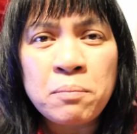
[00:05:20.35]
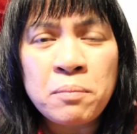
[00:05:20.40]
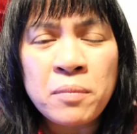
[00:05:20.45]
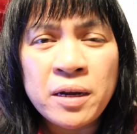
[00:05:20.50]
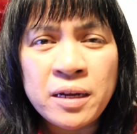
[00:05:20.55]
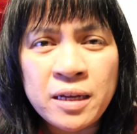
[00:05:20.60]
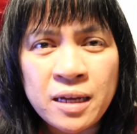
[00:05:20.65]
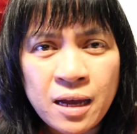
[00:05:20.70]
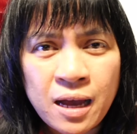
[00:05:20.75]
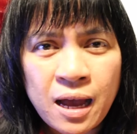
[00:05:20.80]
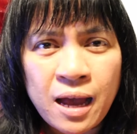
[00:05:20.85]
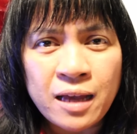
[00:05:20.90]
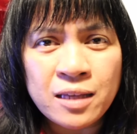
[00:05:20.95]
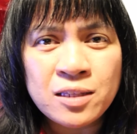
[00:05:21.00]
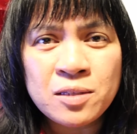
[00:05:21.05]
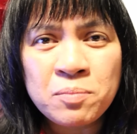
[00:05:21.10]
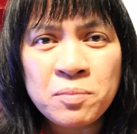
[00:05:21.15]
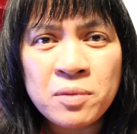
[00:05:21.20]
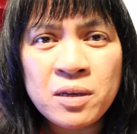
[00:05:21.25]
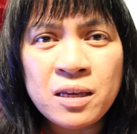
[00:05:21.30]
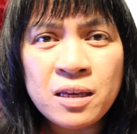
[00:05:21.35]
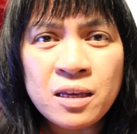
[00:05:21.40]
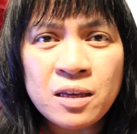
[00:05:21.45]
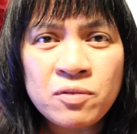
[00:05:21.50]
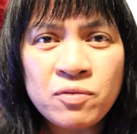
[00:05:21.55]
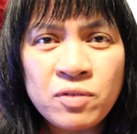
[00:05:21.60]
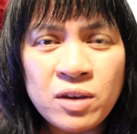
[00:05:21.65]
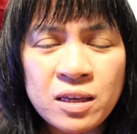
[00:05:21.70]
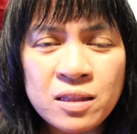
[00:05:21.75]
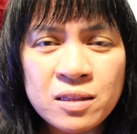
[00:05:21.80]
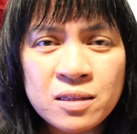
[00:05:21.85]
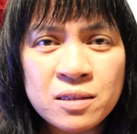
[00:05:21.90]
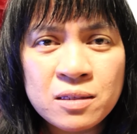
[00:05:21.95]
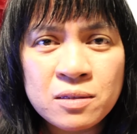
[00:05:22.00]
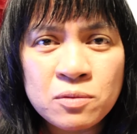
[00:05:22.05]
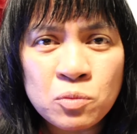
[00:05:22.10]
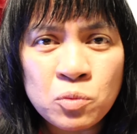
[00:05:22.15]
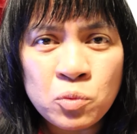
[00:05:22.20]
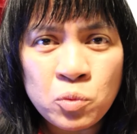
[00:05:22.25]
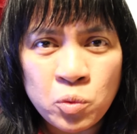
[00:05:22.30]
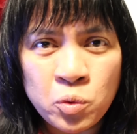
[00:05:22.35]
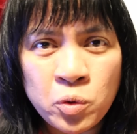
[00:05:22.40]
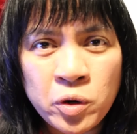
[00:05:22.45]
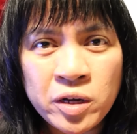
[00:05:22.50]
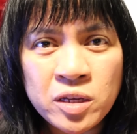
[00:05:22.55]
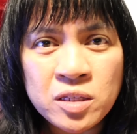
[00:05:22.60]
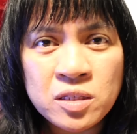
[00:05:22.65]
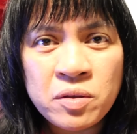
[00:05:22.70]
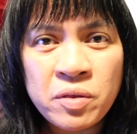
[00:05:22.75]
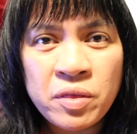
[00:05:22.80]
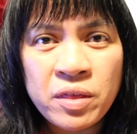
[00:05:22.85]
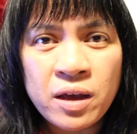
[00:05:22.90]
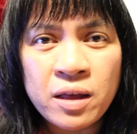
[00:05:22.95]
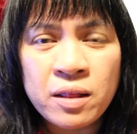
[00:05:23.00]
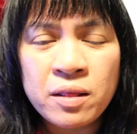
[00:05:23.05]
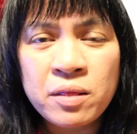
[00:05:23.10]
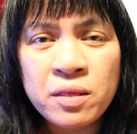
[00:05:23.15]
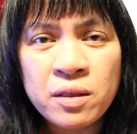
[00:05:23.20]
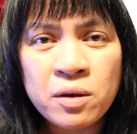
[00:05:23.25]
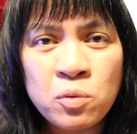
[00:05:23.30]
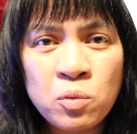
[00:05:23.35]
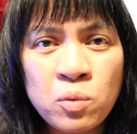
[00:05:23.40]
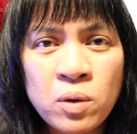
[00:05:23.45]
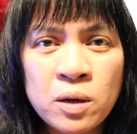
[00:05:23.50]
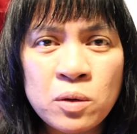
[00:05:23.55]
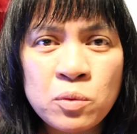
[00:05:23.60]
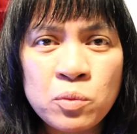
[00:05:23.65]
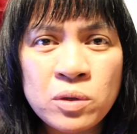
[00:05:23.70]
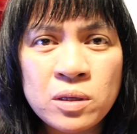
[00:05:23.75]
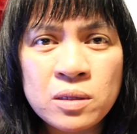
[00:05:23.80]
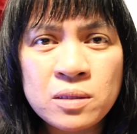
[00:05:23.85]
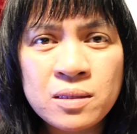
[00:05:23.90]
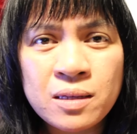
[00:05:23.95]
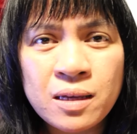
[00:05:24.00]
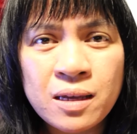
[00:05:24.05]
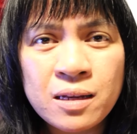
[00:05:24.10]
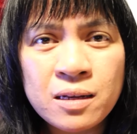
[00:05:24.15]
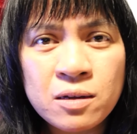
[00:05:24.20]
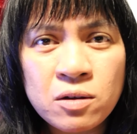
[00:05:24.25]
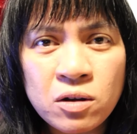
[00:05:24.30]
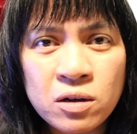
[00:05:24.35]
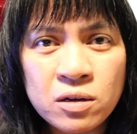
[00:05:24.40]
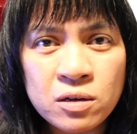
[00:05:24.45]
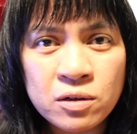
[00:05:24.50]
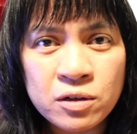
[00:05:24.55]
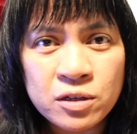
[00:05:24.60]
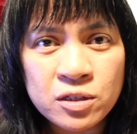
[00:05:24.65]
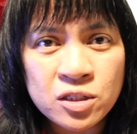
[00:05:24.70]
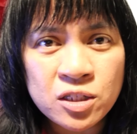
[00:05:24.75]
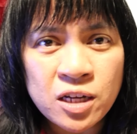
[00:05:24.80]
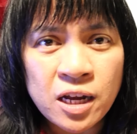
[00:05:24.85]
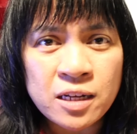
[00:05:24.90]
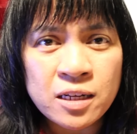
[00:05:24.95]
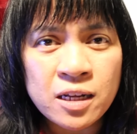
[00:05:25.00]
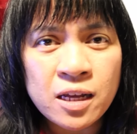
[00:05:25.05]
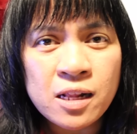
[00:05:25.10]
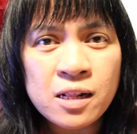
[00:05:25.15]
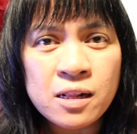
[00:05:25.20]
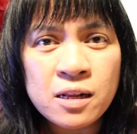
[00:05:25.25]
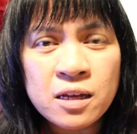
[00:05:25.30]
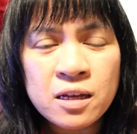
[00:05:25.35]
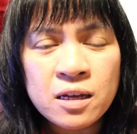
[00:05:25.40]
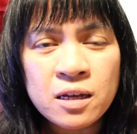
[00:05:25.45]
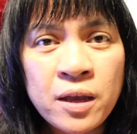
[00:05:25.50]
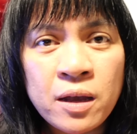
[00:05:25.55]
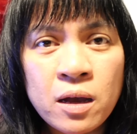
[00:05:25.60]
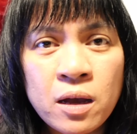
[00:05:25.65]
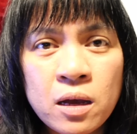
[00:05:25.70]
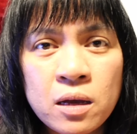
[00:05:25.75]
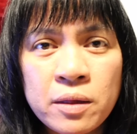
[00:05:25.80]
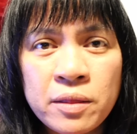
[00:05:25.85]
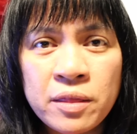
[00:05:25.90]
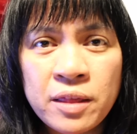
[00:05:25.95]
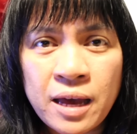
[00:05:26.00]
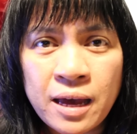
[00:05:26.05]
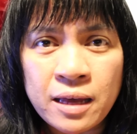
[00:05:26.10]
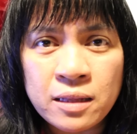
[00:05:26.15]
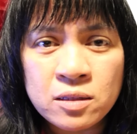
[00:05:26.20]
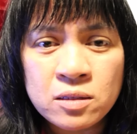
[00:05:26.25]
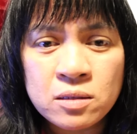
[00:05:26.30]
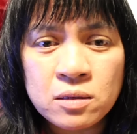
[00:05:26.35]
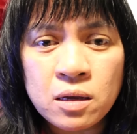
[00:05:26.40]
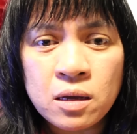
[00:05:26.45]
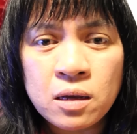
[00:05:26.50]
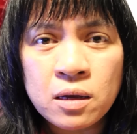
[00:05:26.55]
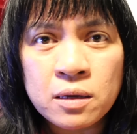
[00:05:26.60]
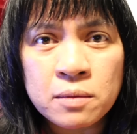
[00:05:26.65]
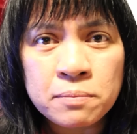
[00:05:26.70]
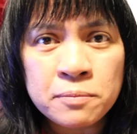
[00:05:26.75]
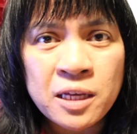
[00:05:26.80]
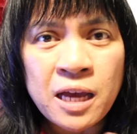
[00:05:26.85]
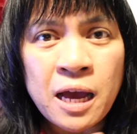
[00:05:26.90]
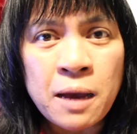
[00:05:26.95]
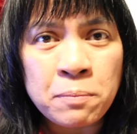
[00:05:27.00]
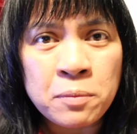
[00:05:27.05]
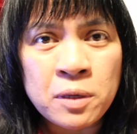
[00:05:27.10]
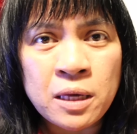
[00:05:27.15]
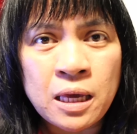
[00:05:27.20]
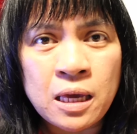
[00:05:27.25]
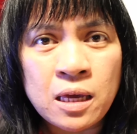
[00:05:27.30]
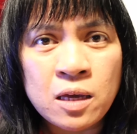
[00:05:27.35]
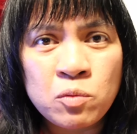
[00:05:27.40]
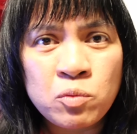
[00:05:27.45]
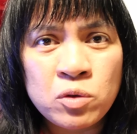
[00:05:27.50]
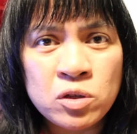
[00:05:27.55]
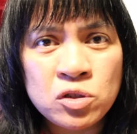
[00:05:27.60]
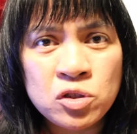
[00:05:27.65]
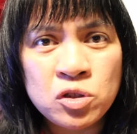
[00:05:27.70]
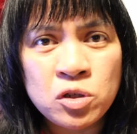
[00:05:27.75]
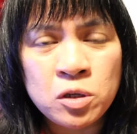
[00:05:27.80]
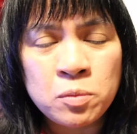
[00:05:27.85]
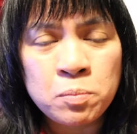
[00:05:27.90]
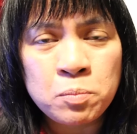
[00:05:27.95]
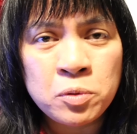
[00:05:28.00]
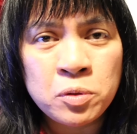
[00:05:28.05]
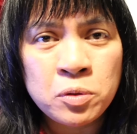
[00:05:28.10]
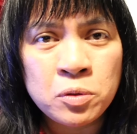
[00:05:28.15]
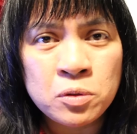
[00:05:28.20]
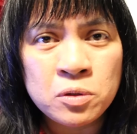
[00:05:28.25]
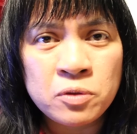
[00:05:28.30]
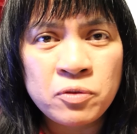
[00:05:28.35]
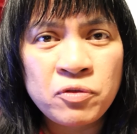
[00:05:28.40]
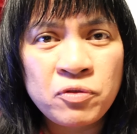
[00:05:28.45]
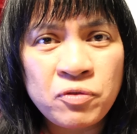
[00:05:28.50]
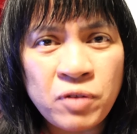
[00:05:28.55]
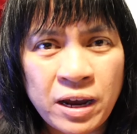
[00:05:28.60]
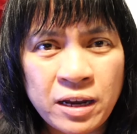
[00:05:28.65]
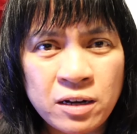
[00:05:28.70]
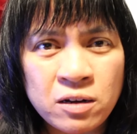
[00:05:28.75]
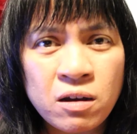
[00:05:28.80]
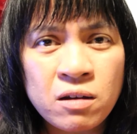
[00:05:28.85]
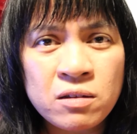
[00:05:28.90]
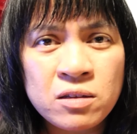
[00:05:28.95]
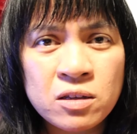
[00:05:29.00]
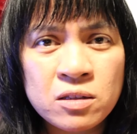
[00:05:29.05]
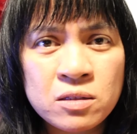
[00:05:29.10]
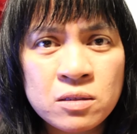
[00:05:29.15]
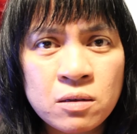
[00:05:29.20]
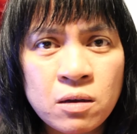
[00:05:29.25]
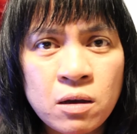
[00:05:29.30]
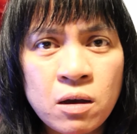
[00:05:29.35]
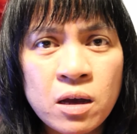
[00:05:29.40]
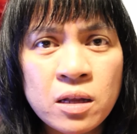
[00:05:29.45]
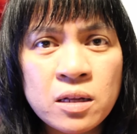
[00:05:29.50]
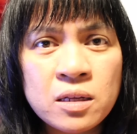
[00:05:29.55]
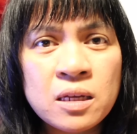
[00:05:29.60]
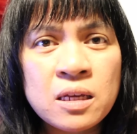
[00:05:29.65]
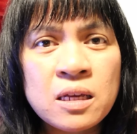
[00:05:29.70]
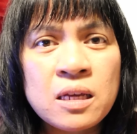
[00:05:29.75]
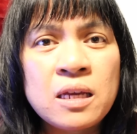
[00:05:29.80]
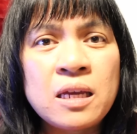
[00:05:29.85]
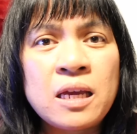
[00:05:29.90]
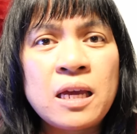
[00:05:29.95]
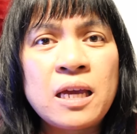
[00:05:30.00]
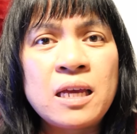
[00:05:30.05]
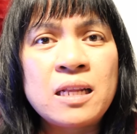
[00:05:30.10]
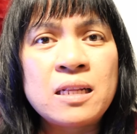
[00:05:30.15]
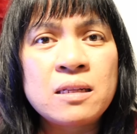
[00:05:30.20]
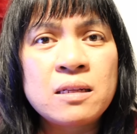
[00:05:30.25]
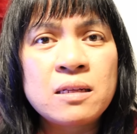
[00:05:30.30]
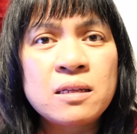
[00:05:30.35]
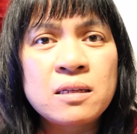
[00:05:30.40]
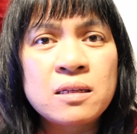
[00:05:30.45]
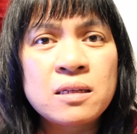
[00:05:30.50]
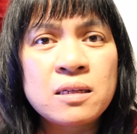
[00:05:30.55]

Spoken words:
Maria asked me if it's worse than the one we did on her channel, that cupcake which she put fried onions on, and